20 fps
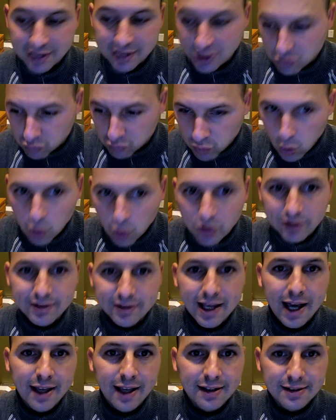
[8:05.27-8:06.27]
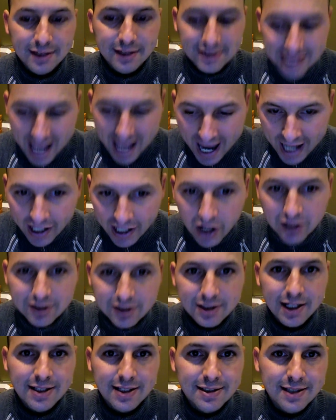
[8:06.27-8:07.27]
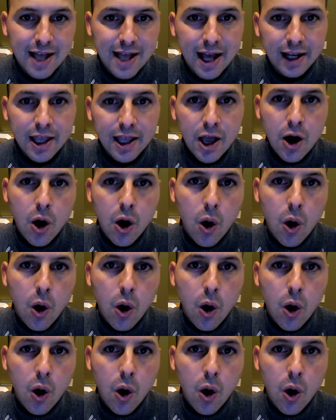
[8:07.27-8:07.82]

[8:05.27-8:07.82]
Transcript: Let's roll the dice. Let's hang on to that stock.